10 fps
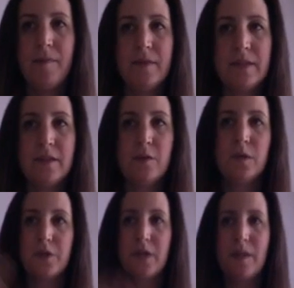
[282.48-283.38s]
So
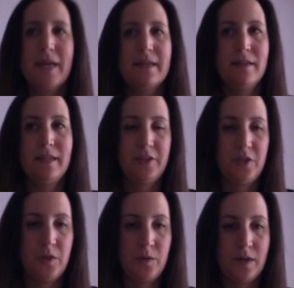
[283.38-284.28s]
returning back to the
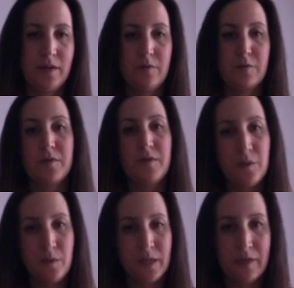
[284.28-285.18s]
issue of
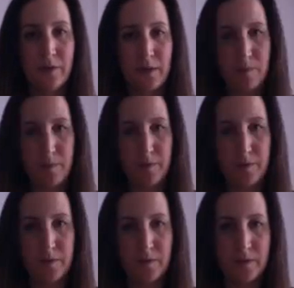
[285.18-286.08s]
reviewing grant
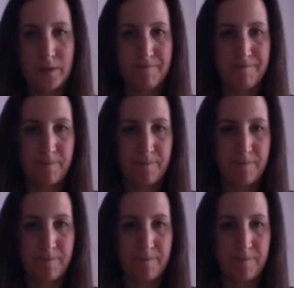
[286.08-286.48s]
proposals,